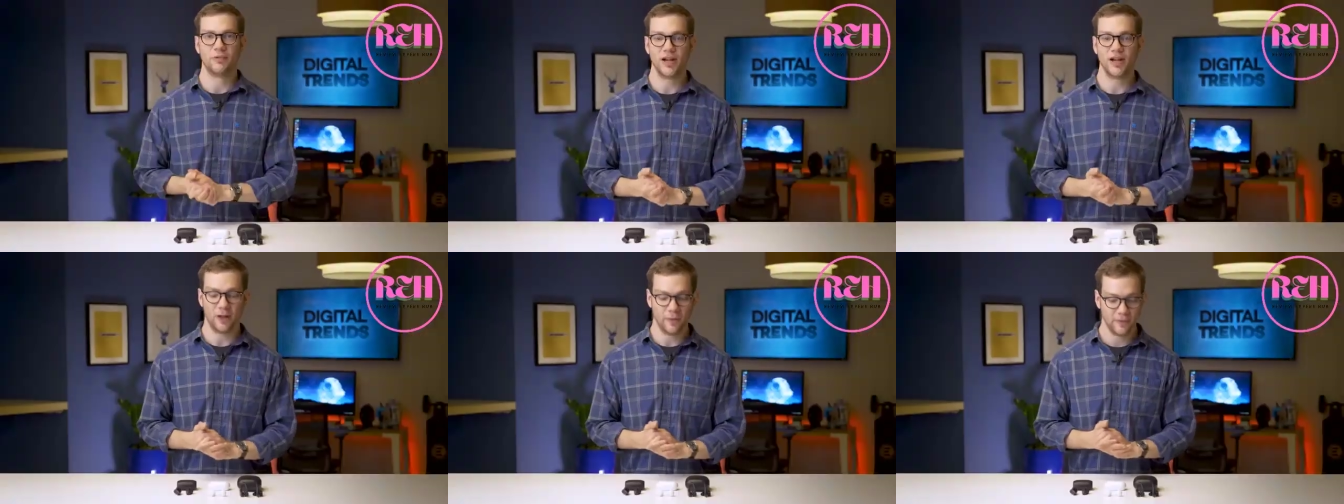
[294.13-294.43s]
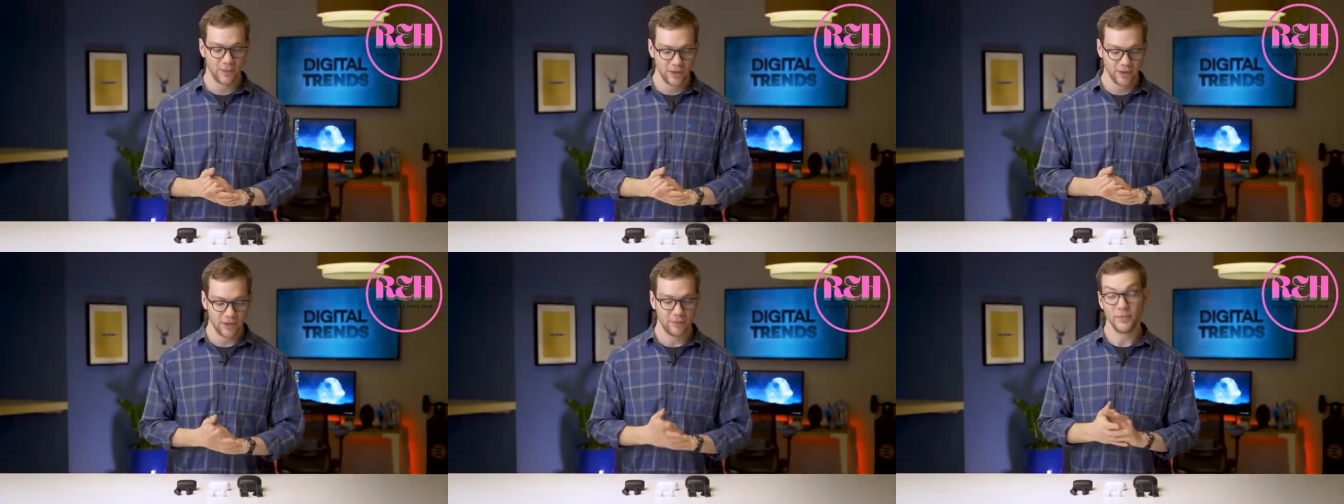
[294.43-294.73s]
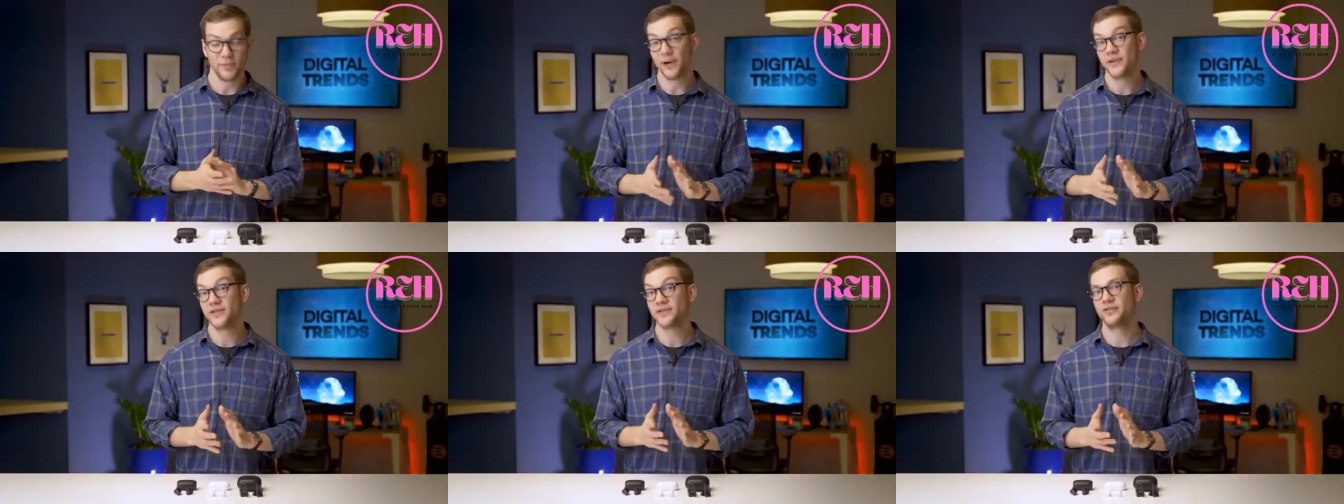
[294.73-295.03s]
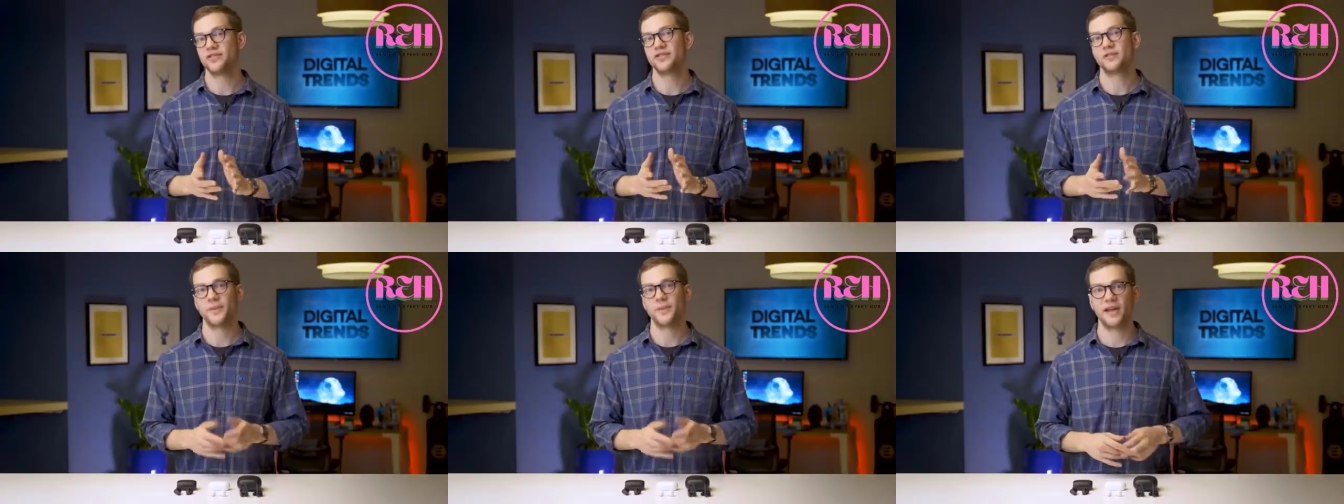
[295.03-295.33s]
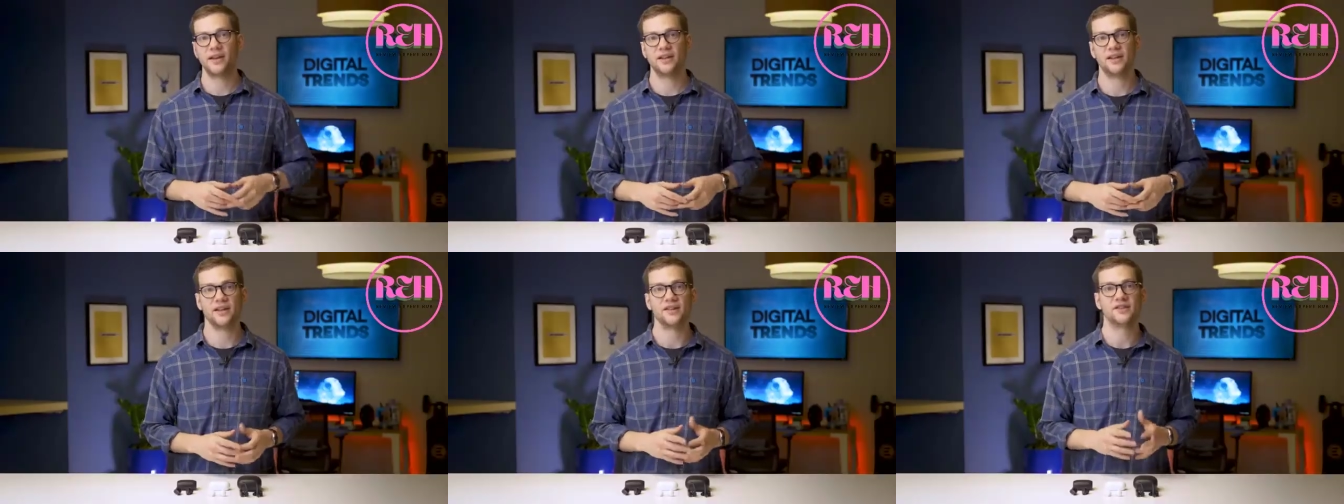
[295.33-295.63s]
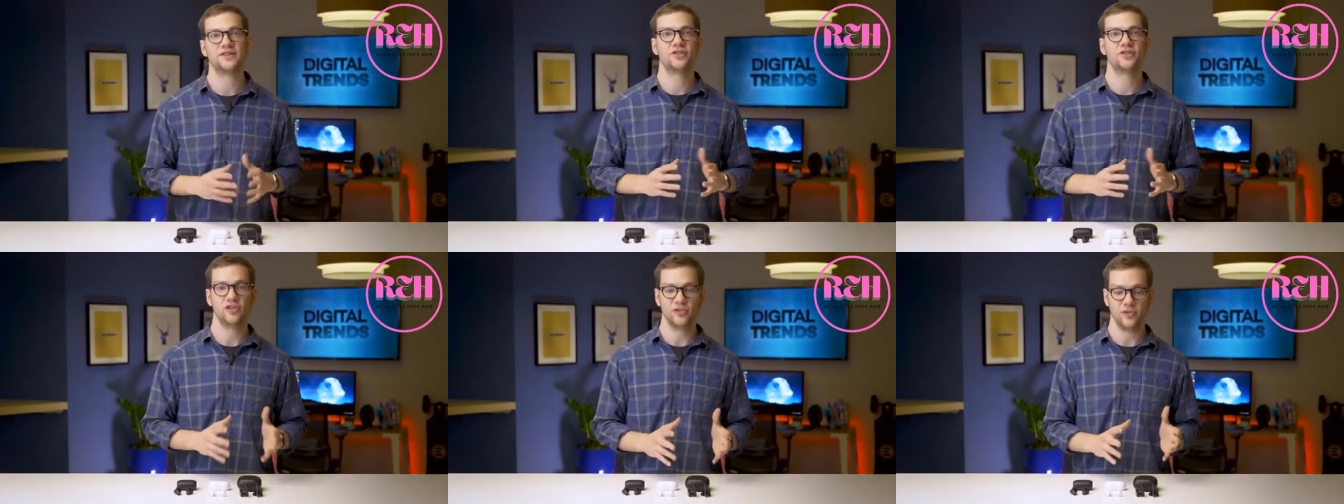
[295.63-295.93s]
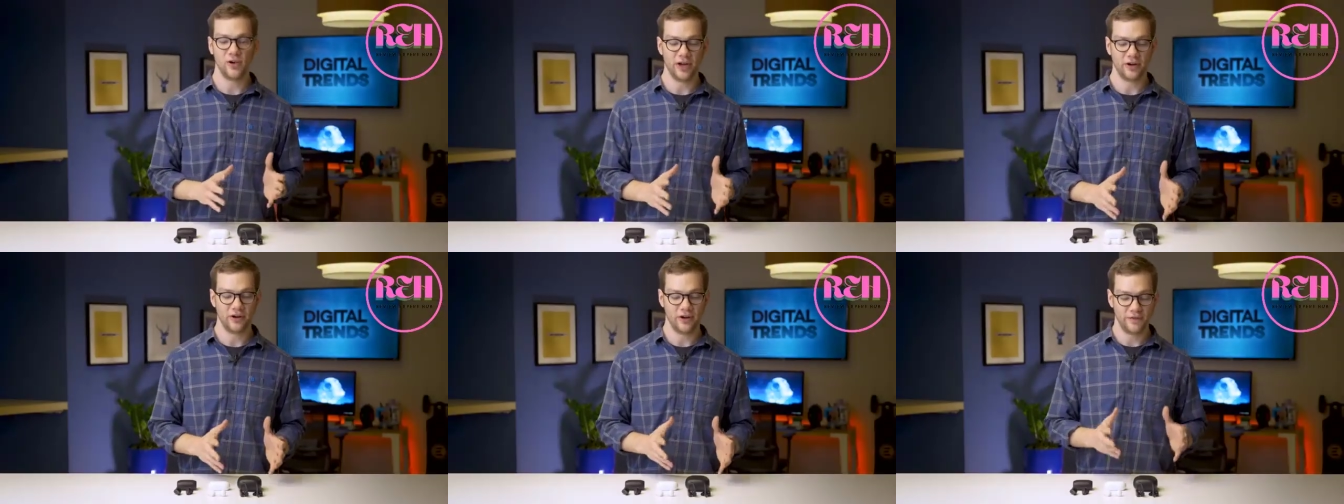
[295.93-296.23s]
Well, the most you'll spend is
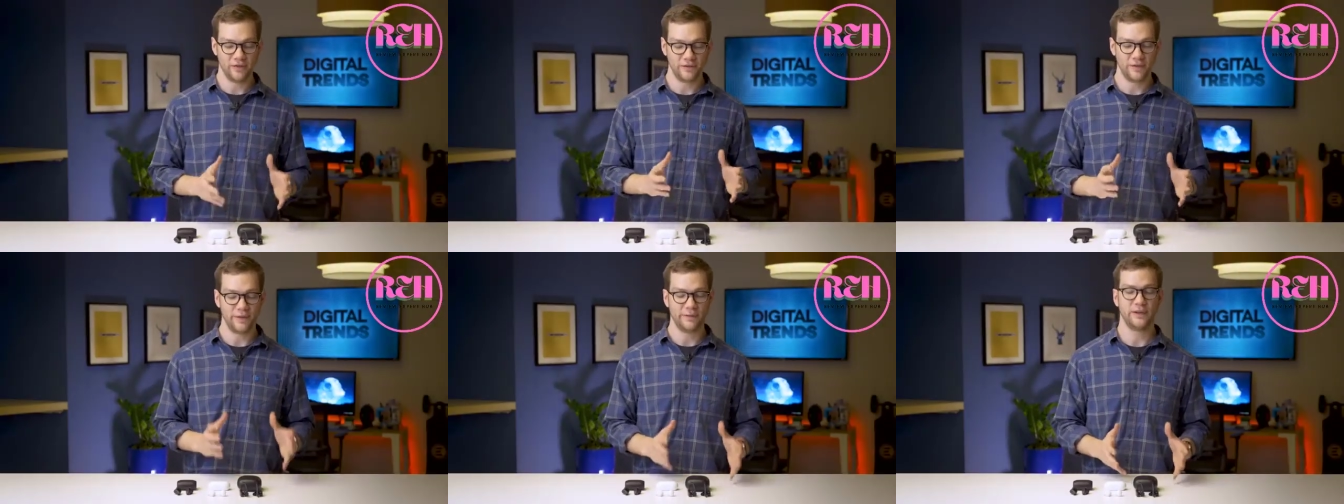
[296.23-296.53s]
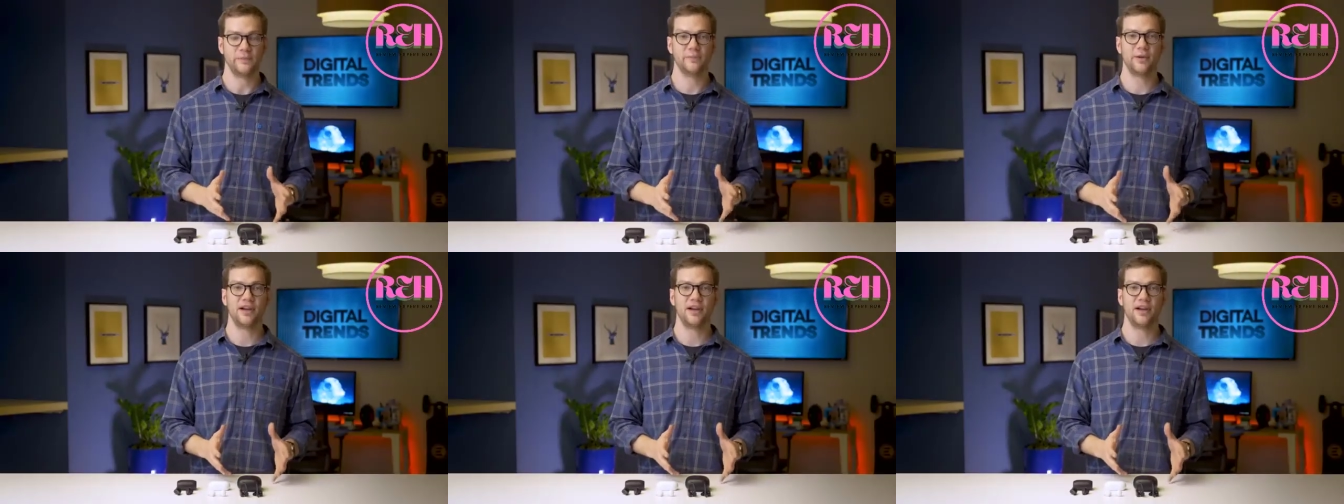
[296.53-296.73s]
250